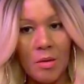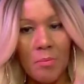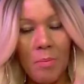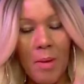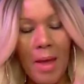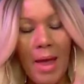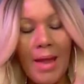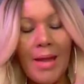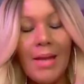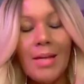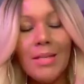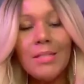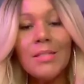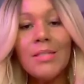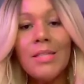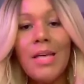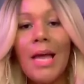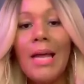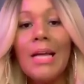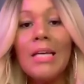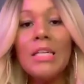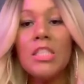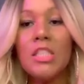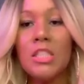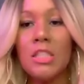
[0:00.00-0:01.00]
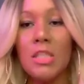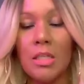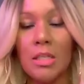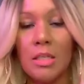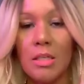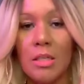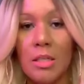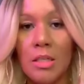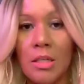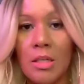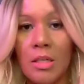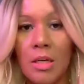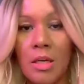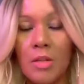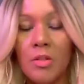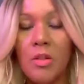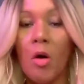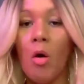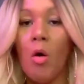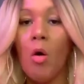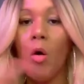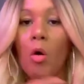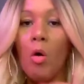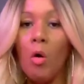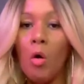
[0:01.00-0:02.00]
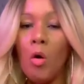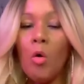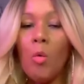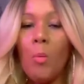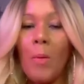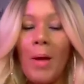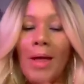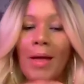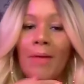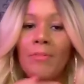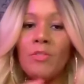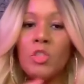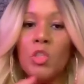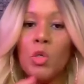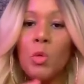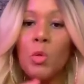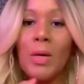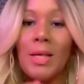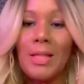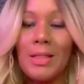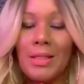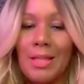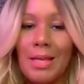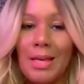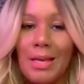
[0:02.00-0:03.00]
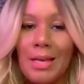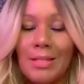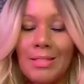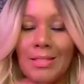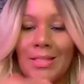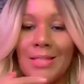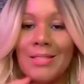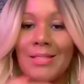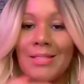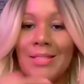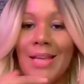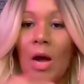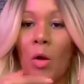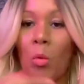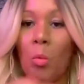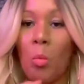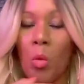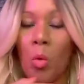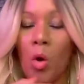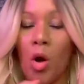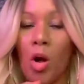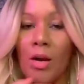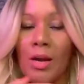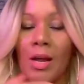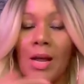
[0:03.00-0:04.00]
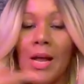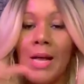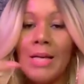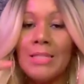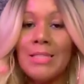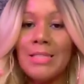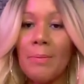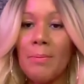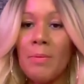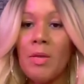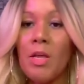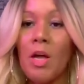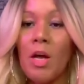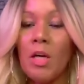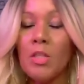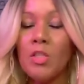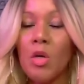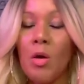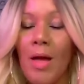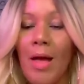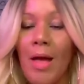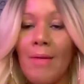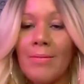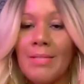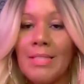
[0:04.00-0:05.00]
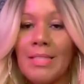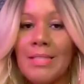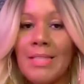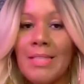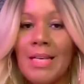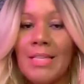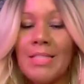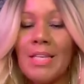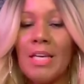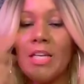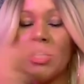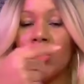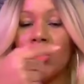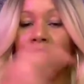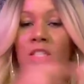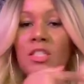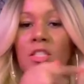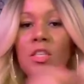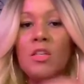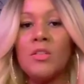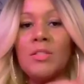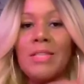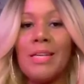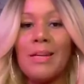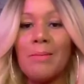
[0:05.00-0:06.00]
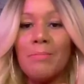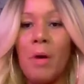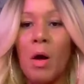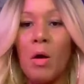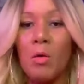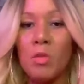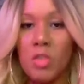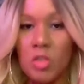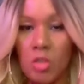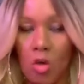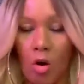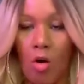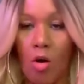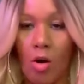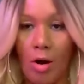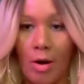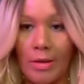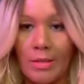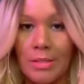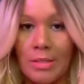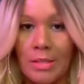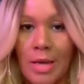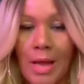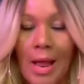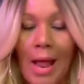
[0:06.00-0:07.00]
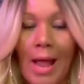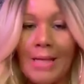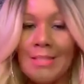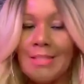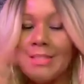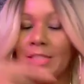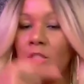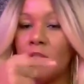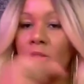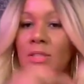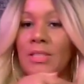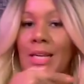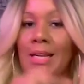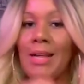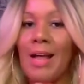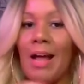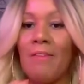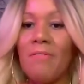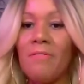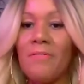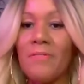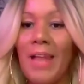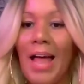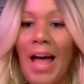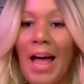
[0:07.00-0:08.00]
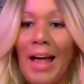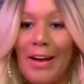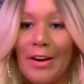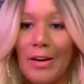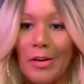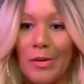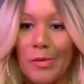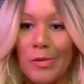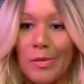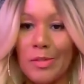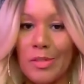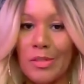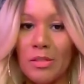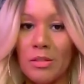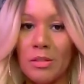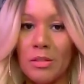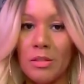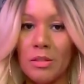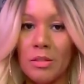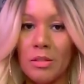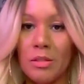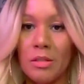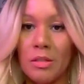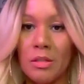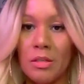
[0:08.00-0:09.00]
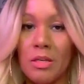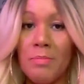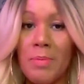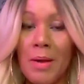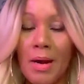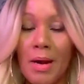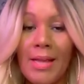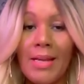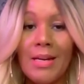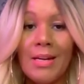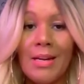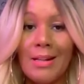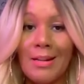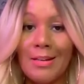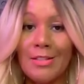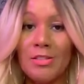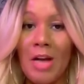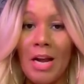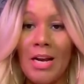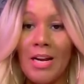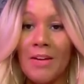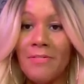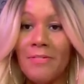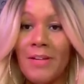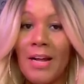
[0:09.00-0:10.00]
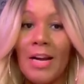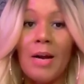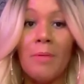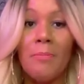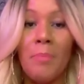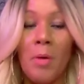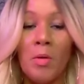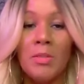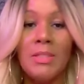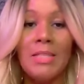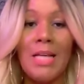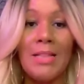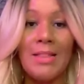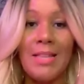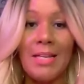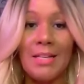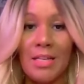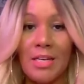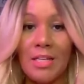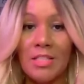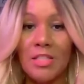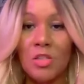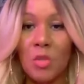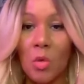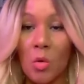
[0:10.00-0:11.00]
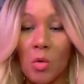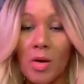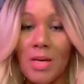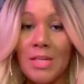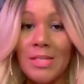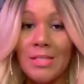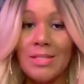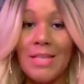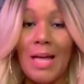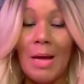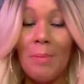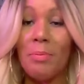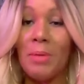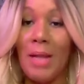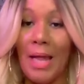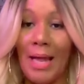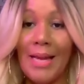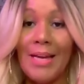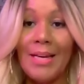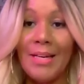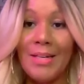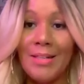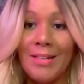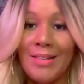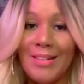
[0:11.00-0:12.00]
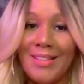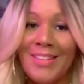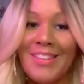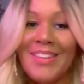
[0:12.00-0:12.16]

Pay attention. The old way of doing things does not work. Some of y'all don't have success because you're still sending postcards and still sending out flyers. You better get an electronic flyer and post that thing to your stories and stop playing.